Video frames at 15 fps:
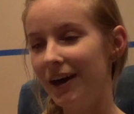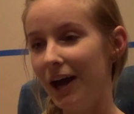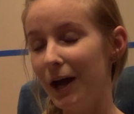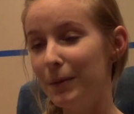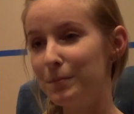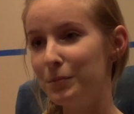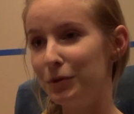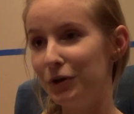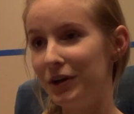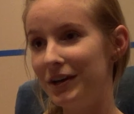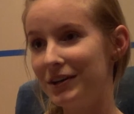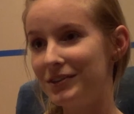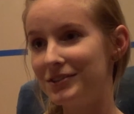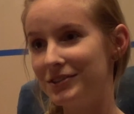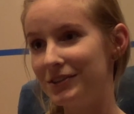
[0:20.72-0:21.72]
I'm
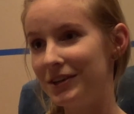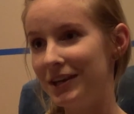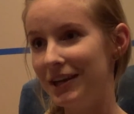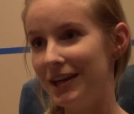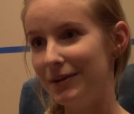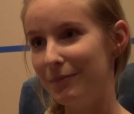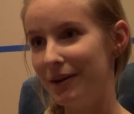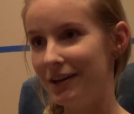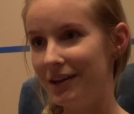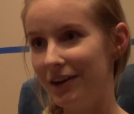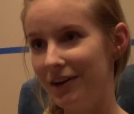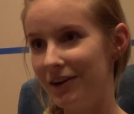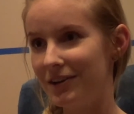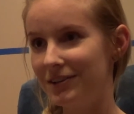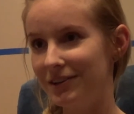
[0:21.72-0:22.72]
Marika Stuckey, and my
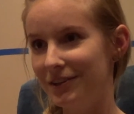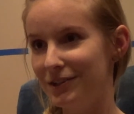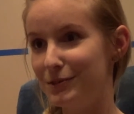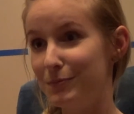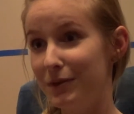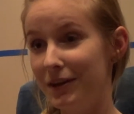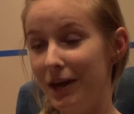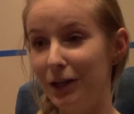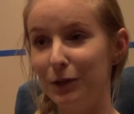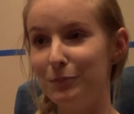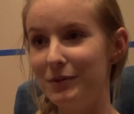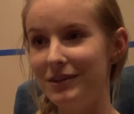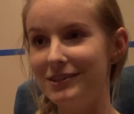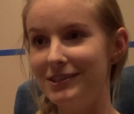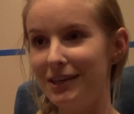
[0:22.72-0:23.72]
character is
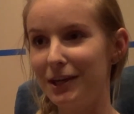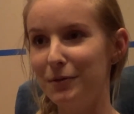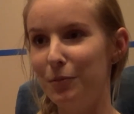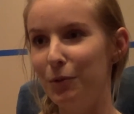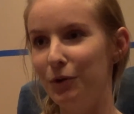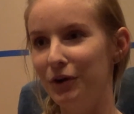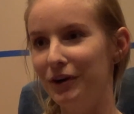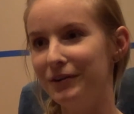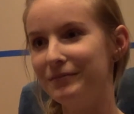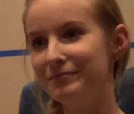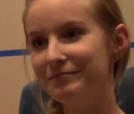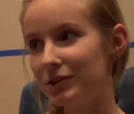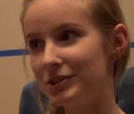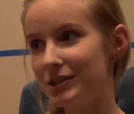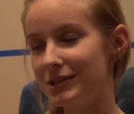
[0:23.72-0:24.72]
Penelope Sycamore.
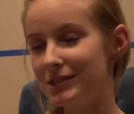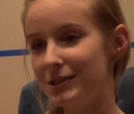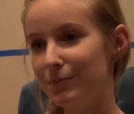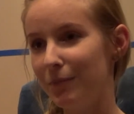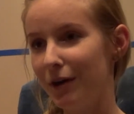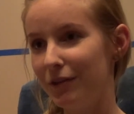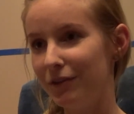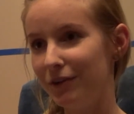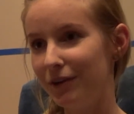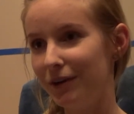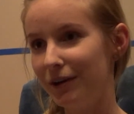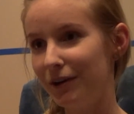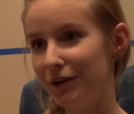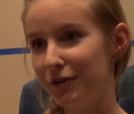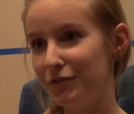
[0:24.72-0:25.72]
She's the
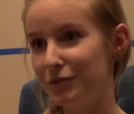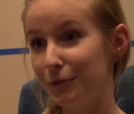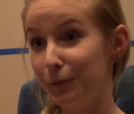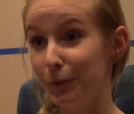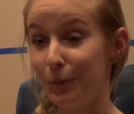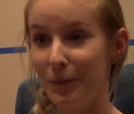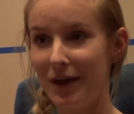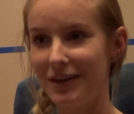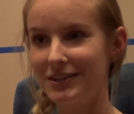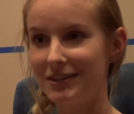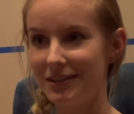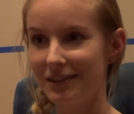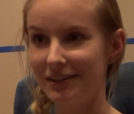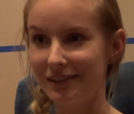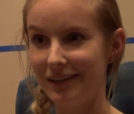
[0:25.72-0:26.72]
mother of the
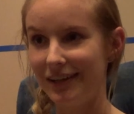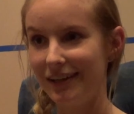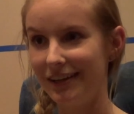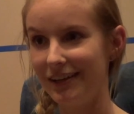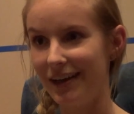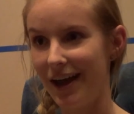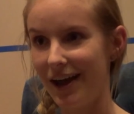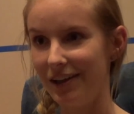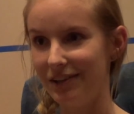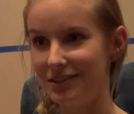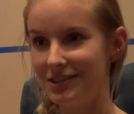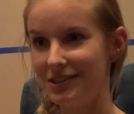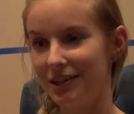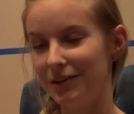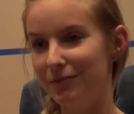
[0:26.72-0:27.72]
romantic lead,
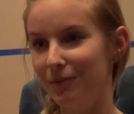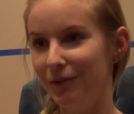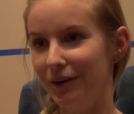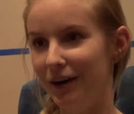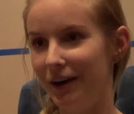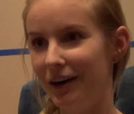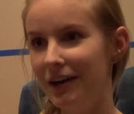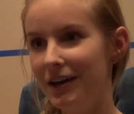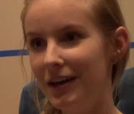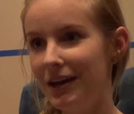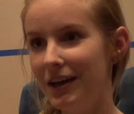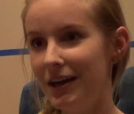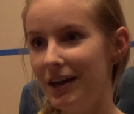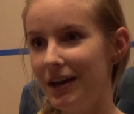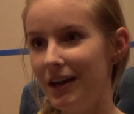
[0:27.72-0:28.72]
Alice Sycamore,
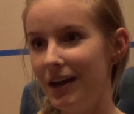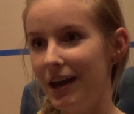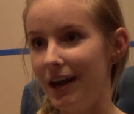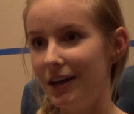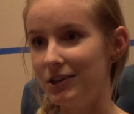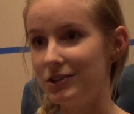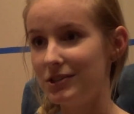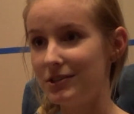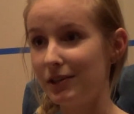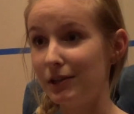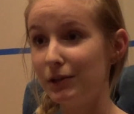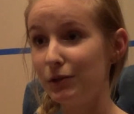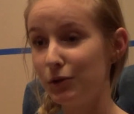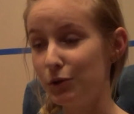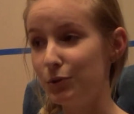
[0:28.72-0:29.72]
and she's a
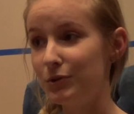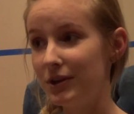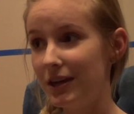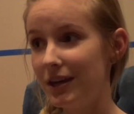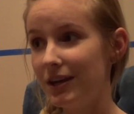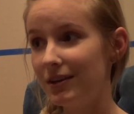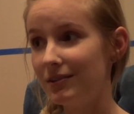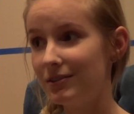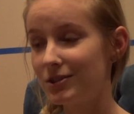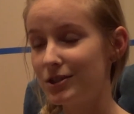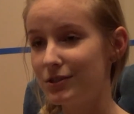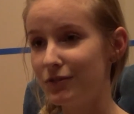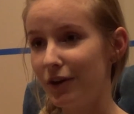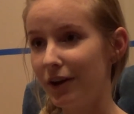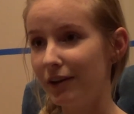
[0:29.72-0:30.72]
little kooky.
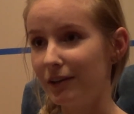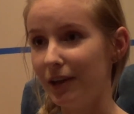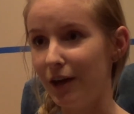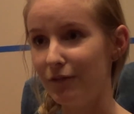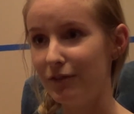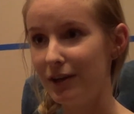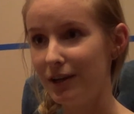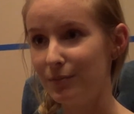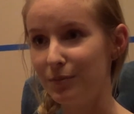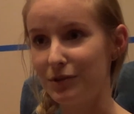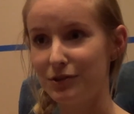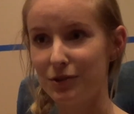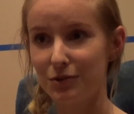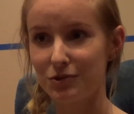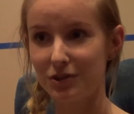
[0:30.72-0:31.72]
She's very loving but
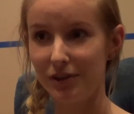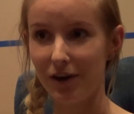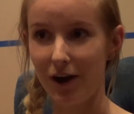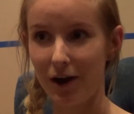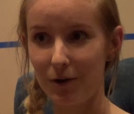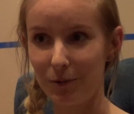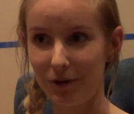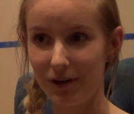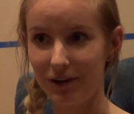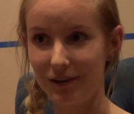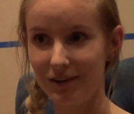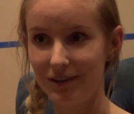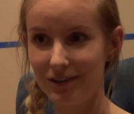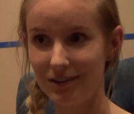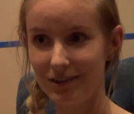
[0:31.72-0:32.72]
socially
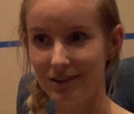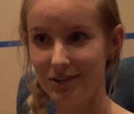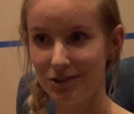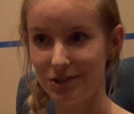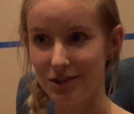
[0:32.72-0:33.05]
awkward. Okay.